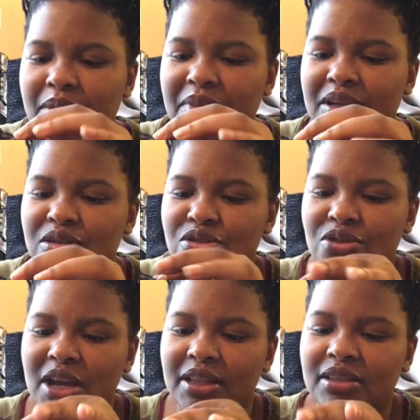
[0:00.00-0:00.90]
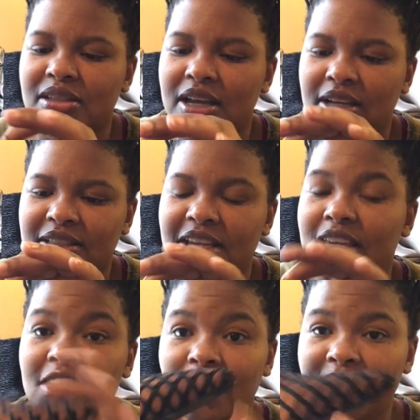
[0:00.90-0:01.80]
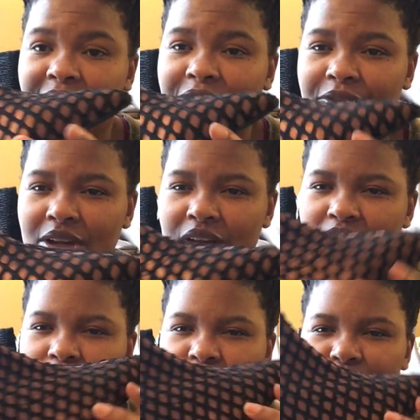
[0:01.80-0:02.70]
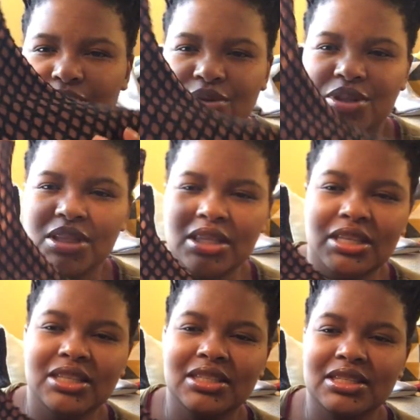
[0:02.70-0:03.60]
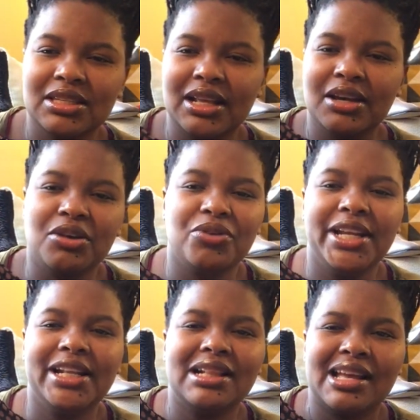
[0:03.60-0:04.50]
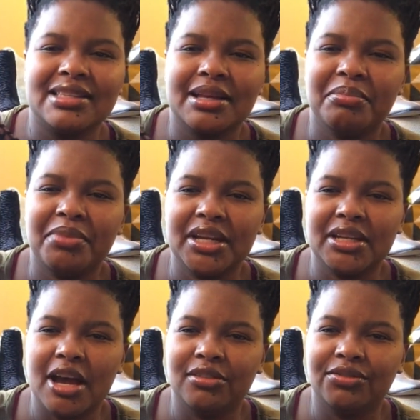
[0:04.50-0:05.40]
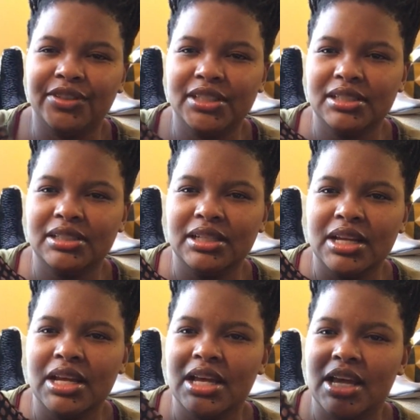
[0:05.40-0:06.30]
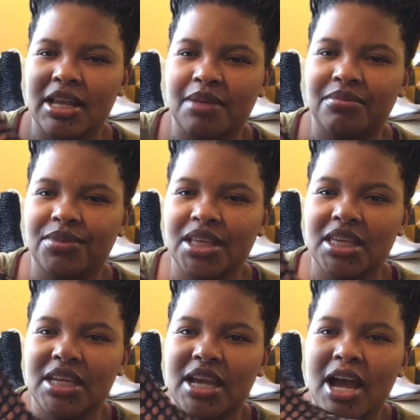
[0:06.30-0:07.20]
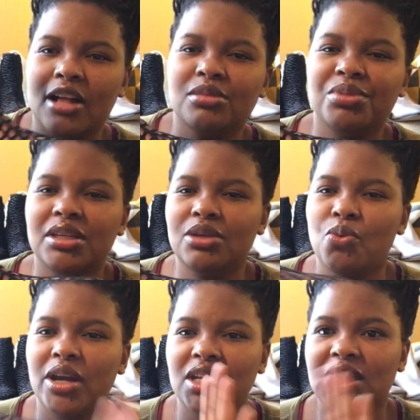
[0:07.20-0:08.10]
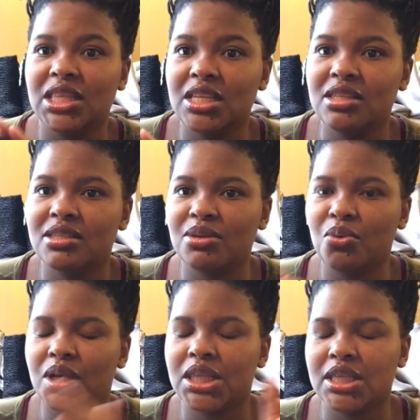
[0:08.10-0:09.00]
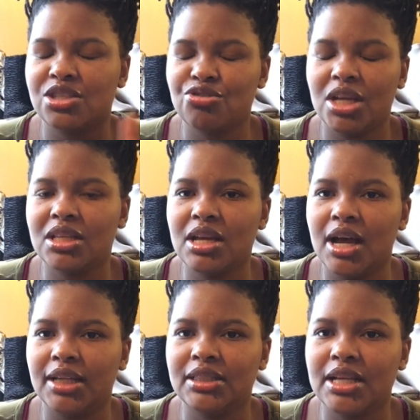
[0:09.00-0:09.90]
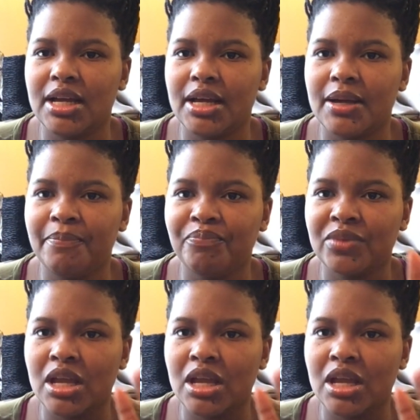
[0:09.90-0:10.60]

but you can't uh, take it off so these really class up an outfit and I'm thinking I'll be wearing these with a straight cut um,